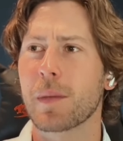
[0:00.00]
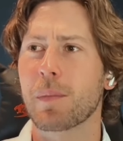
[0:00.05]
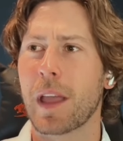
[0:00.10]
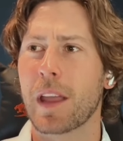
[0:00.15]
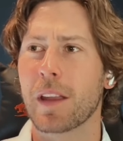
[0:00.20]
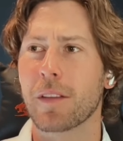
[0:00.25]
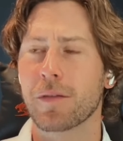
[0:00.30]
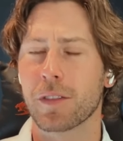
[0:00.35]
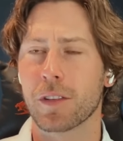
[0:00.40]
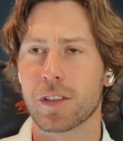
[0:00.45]

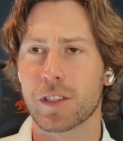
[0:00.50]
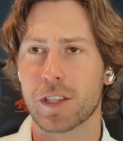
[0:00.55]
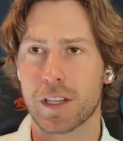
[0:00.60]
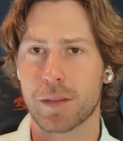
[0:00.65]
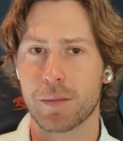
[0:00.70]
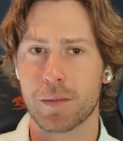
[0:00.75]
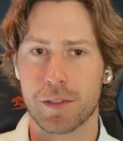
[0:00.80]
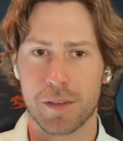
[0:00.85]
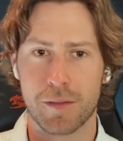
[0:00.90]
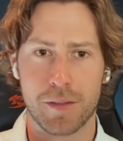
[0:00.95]
painful
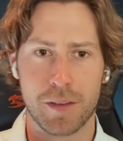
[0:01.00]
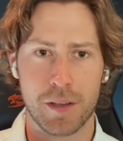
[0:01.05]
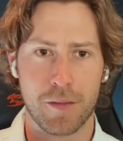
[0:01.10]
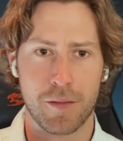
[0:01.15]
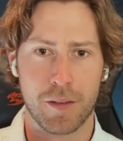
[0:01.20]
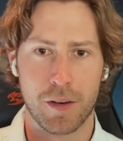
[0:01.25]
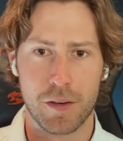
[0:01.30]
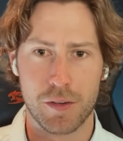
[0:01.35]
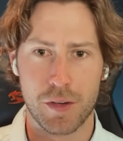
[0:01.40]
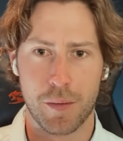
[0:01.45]
adjustment of an
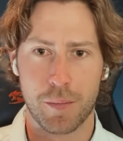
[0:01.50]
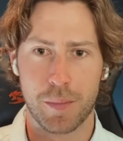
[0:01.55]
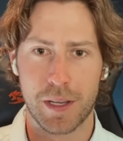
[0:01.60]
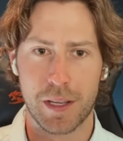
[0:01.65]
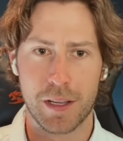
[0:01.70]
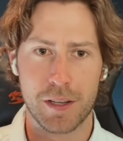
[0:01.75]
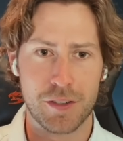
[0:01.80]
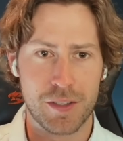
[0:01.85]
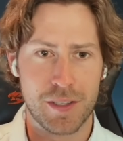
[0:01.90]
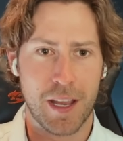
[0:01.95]

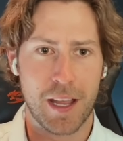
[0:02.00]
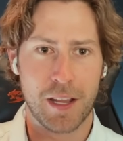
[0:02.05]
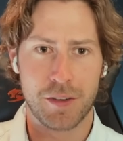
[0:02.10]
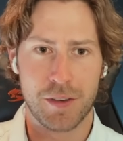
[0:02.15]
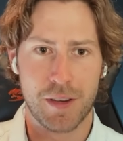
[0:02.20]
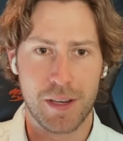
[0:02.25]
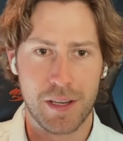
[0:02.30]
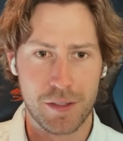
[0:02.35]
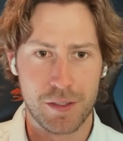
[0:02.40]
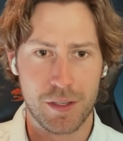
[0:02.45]
entrepreneur, just
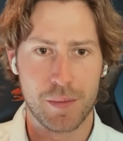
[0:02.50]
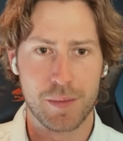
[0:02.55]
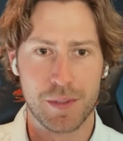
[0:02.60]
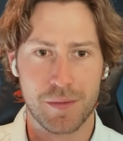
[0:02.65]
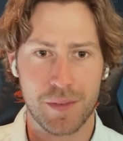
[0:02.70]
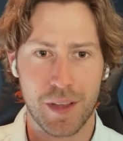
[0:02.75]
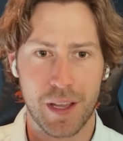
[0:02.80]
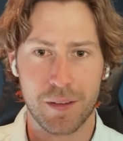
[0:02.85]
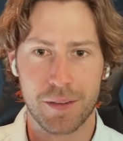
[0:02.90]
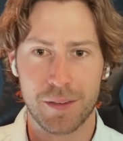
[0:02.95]
naturally in terms of
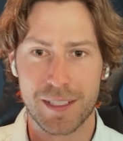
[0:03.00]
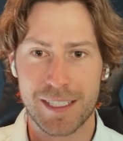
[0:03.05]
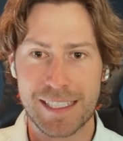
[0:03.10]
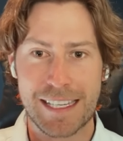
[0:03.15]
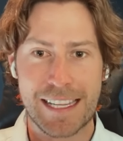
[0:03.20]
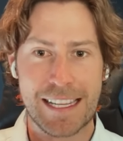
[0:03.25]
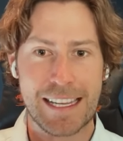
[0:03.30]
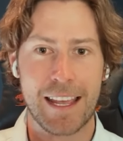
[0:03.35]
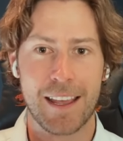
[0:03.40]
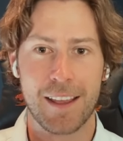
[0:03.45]
our
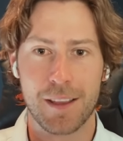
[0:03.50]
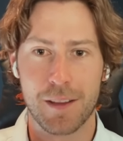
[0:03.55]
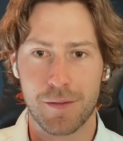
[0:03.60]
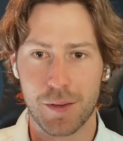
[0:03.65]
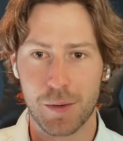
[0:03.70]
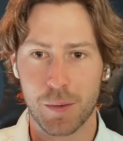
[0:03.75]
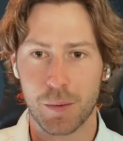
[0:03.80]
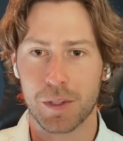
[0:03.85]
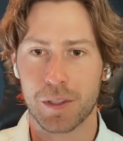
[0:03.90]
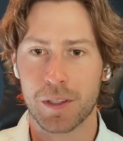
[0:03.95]
DNA, if
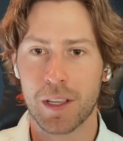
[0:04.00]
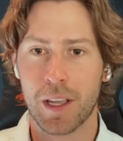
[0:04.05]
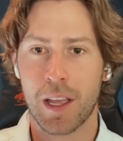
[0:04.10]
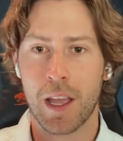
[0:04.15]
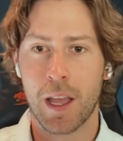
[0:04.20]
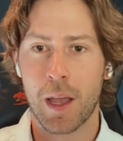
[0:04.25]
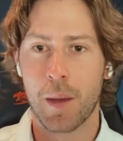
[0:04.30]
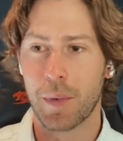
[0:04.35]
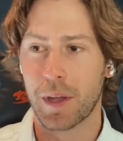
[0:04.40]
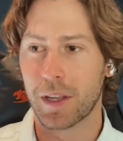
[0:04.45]
you will.
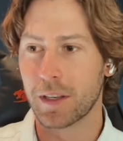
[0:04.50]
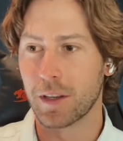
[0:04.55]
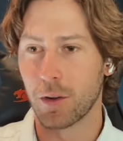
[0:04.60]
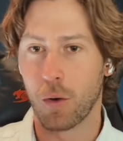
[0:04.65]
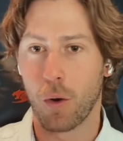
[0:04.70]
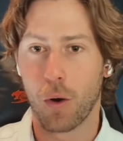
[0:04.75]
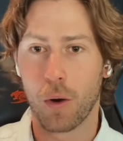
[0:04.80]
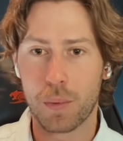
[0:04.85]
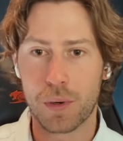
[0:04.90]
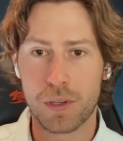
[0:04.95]
But
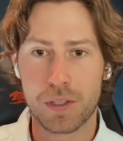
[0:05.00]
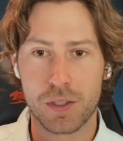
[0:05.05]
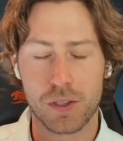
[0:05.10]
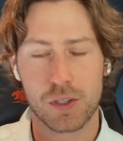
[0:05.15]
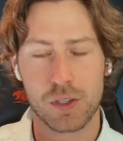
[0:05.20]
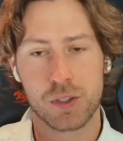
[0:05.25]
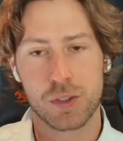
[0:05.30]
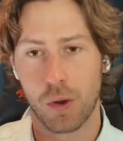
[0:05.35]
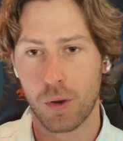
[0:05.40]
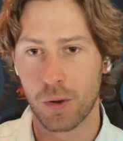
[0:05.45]
corporates are
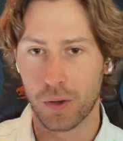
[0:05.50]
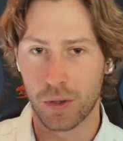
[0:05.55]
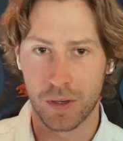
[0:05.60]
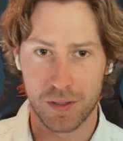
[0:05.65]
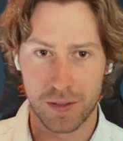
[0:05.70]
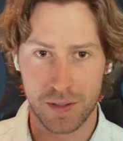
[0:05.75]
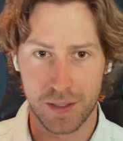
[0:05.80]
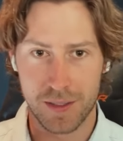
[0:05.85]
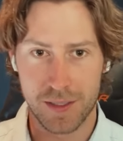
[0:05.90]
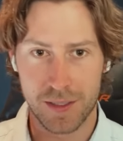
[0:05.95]
so good
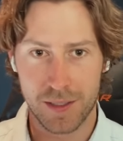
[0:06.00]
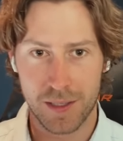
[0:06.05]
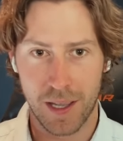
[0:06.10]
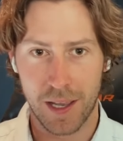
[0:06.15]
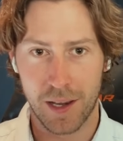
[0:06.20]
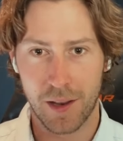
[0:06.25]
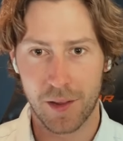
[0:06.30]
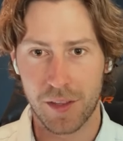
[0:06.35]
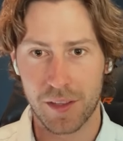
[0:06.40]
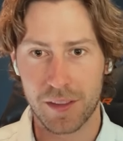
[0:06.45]
at this.
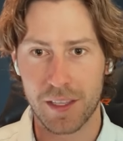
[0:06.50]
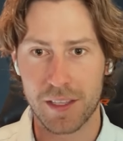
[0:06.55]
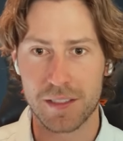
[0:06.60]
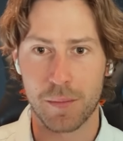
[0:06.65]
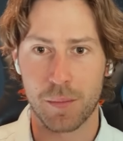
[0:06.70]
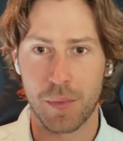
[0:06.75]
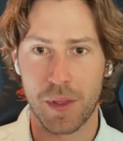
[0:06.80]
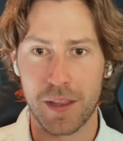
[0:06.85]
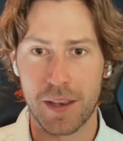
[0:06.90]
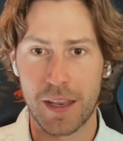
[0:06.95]
And I think there's
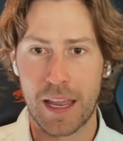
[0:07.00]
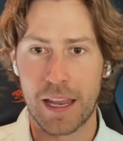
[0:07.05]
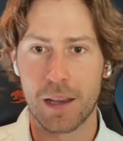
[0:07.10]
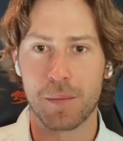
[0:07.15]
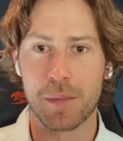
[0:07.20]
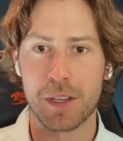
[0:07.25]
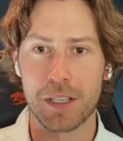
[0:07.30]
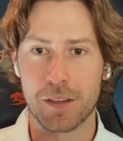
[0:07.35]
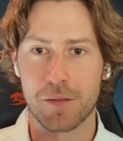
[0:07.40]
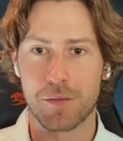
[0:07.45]
an
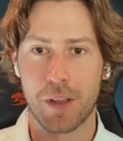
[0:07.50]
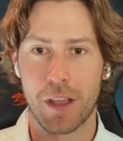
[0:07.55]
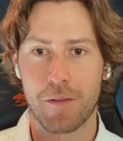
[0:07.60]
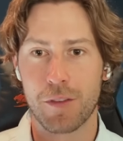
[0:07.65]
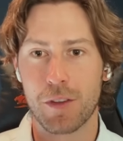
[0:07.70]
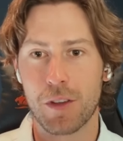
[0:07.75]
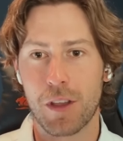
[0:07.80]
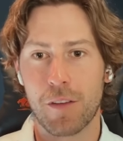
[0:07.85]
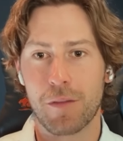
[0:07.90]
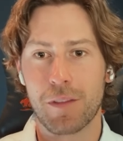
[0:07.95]
element of if
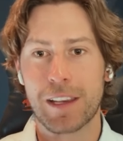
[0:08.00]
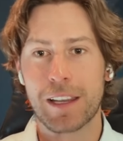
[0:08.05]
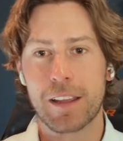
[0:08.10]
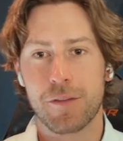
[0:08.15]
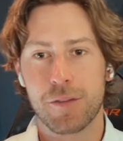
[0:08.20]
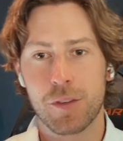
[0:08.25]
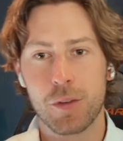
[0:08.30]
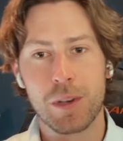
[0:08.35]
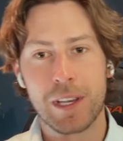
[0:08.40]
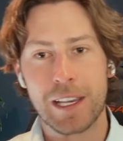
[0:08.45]

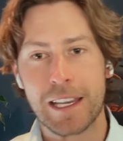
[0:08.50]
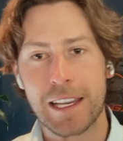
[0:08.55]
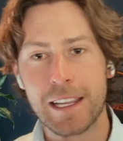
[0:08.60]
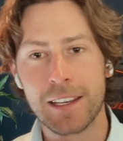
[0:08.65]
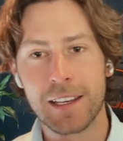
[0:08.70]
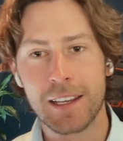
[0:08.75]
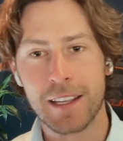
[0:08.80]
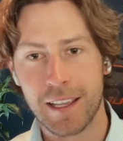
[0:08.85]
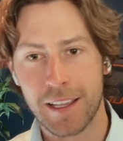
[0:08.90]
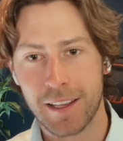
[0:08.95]
you
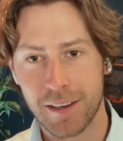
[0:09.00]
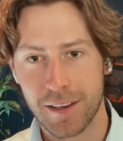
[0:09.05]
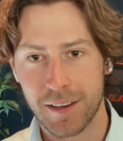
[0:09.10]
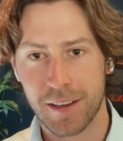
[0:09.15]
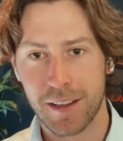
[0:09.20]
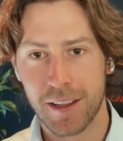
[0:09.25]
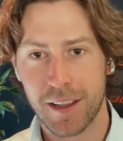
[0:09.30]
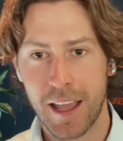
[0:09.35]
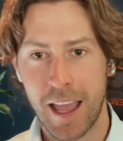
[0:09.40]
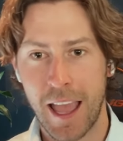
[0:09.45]
lean in
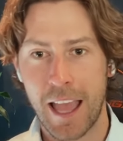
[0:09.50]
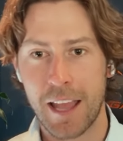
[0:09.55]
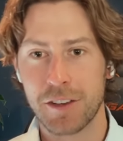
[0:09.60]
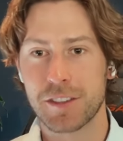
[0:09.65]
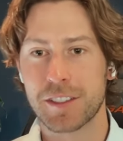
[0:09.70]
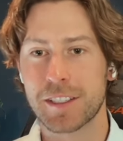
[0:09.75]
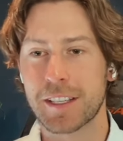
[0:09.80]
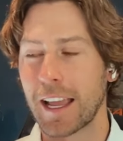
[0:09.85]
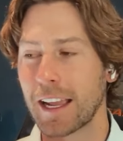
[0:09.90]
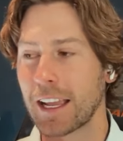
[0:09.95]
and just